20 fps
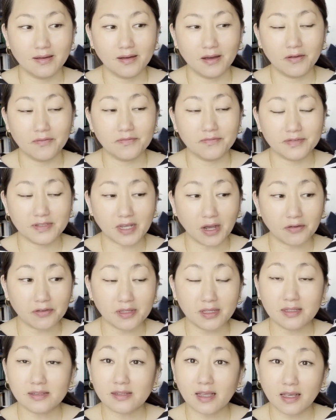of
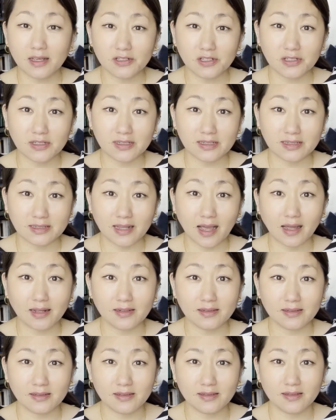Southeast Asian
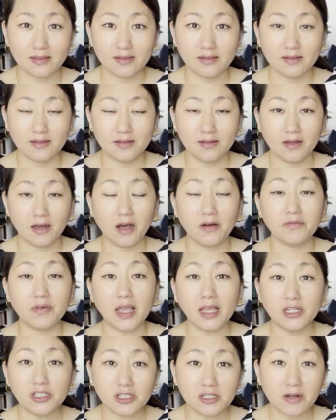descent, of
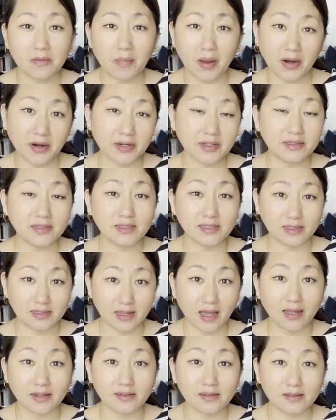Asian American
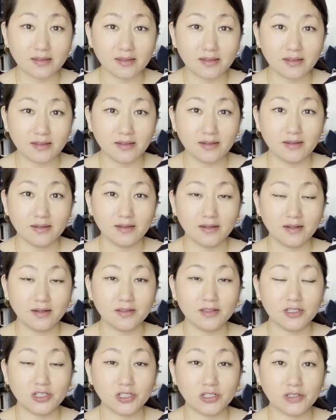descent,
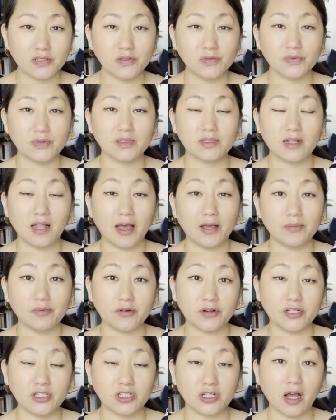and the children's
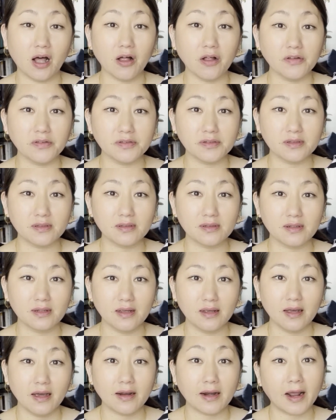library shelves,
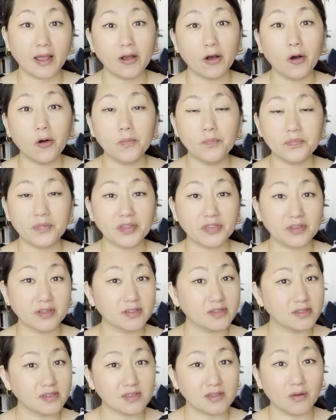and I hope that
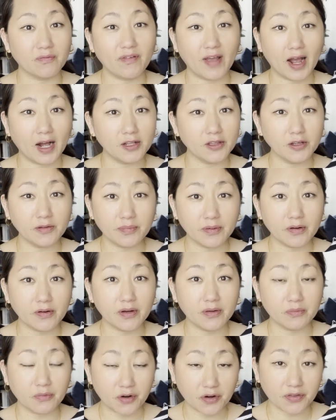this is a valuable
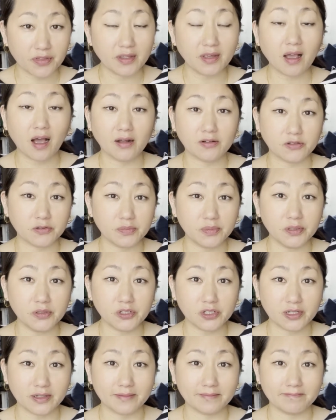and worthy
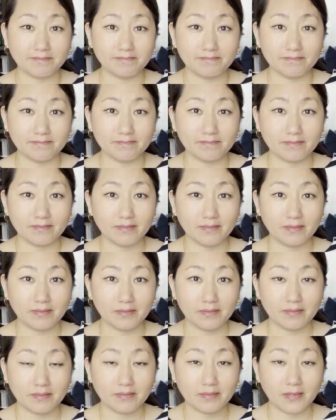contribution.
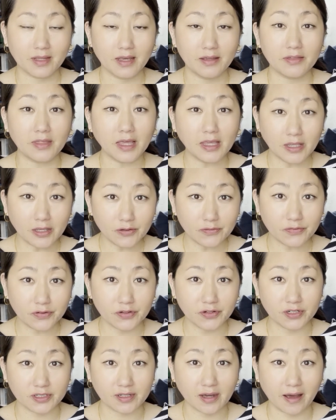Thank you for
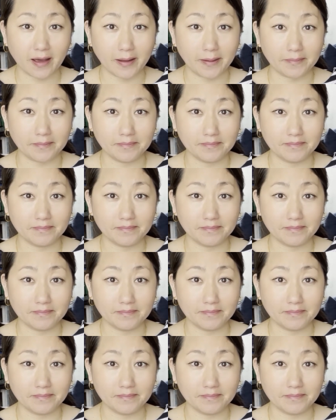your time.